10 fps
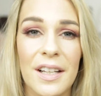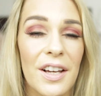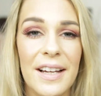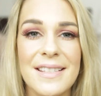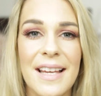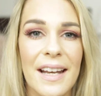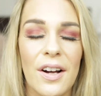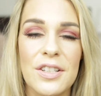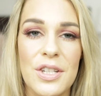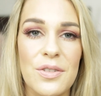Like I said,
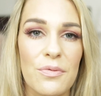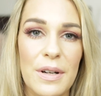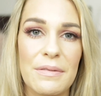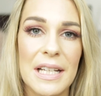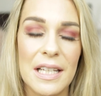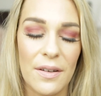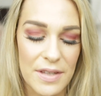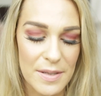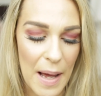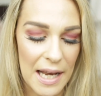I just really love
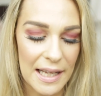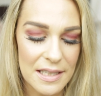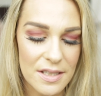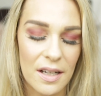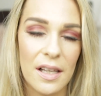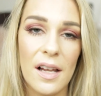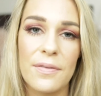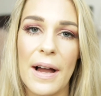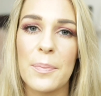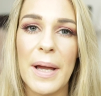this palette. I
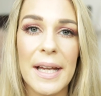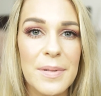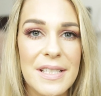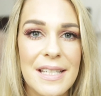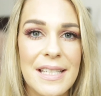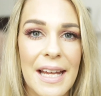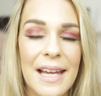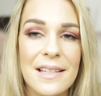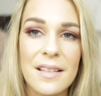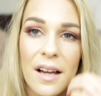love how pigmented it
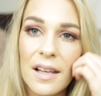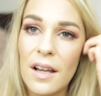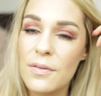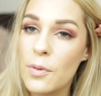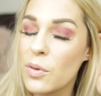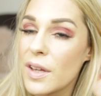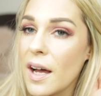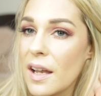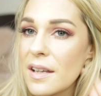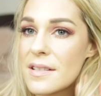is. I love all the
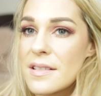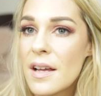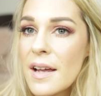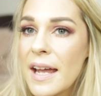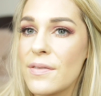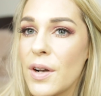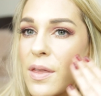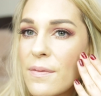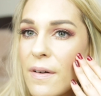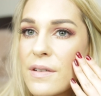colours. Even though
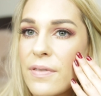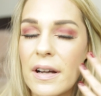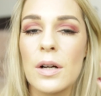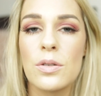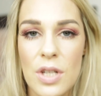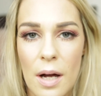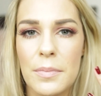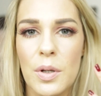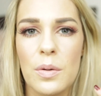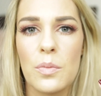they're very
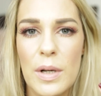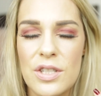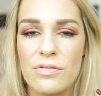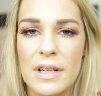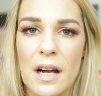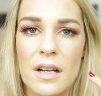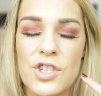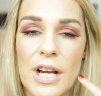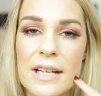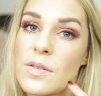autumnal and wintry kind of
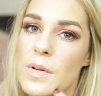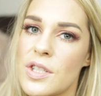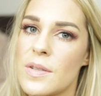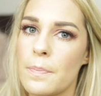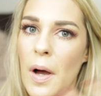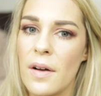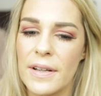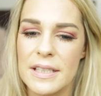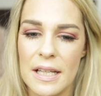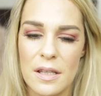shades, which is
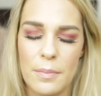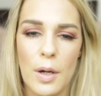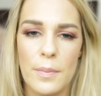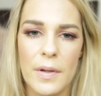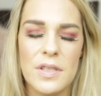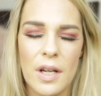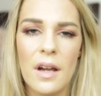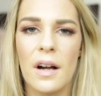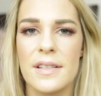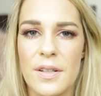perfect at the moment,
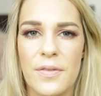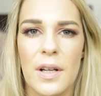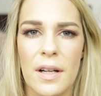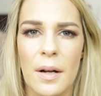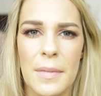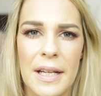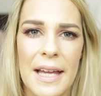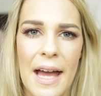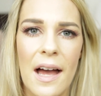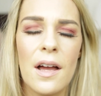I still feel like I'm going to
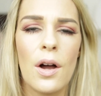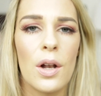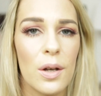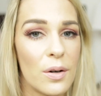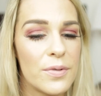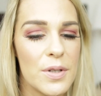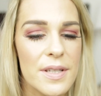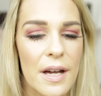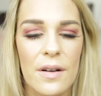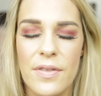get a lot of
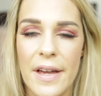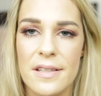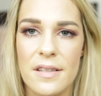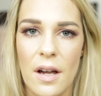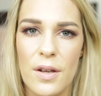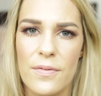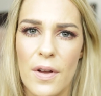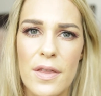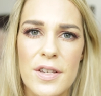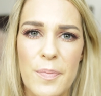use out of this
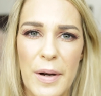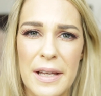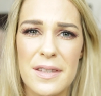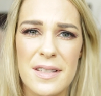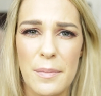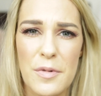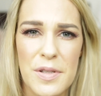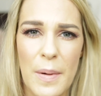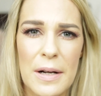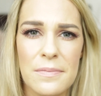over the spring and the summer
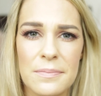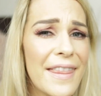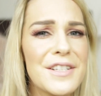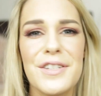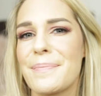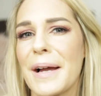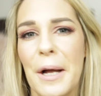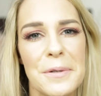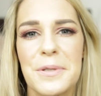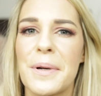as well. They're just my
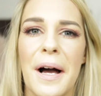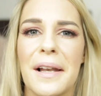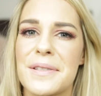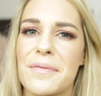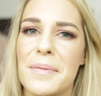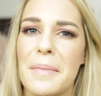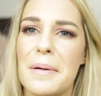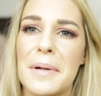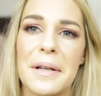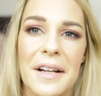go-to colours of the
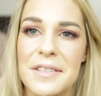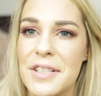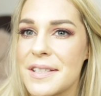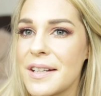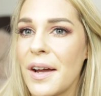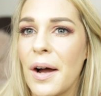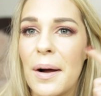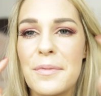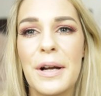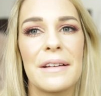moment.
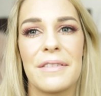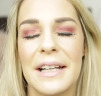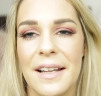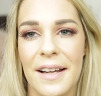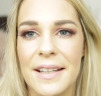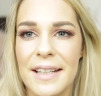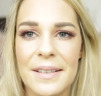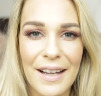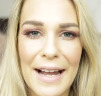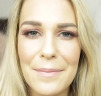I'm really liking it.
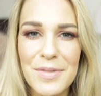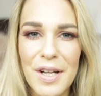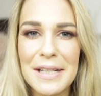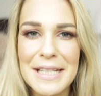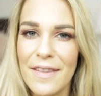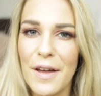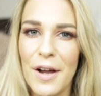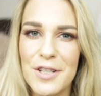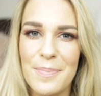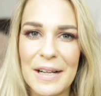I am starting to get the
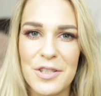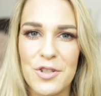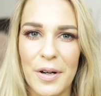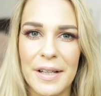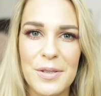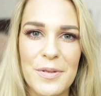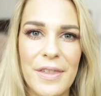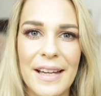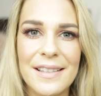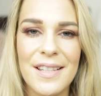urge back to try new
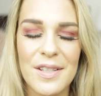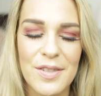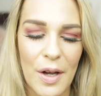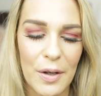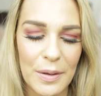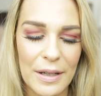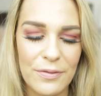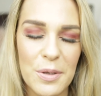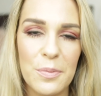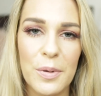things, so
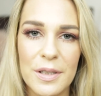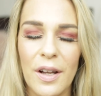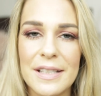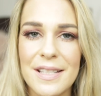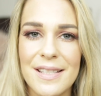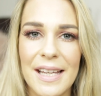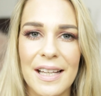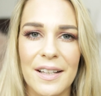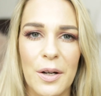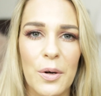if you would like to see
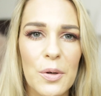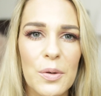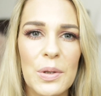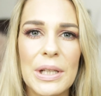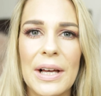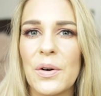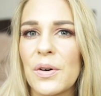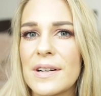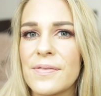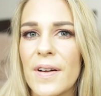like a haul
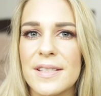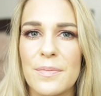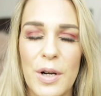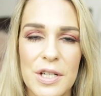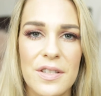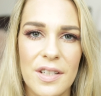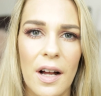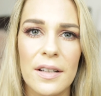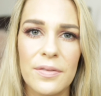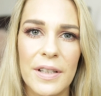or a first impressions
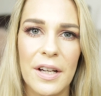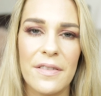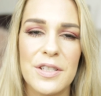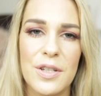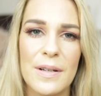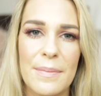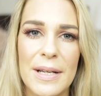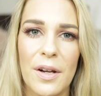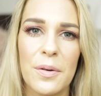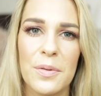kind of video, then do let me
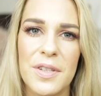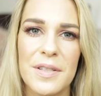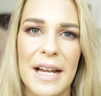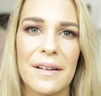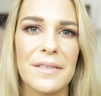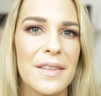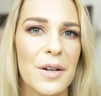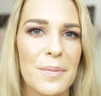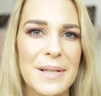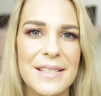know also down in the
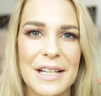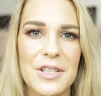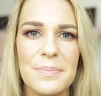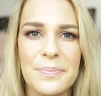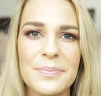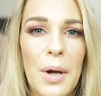comment section.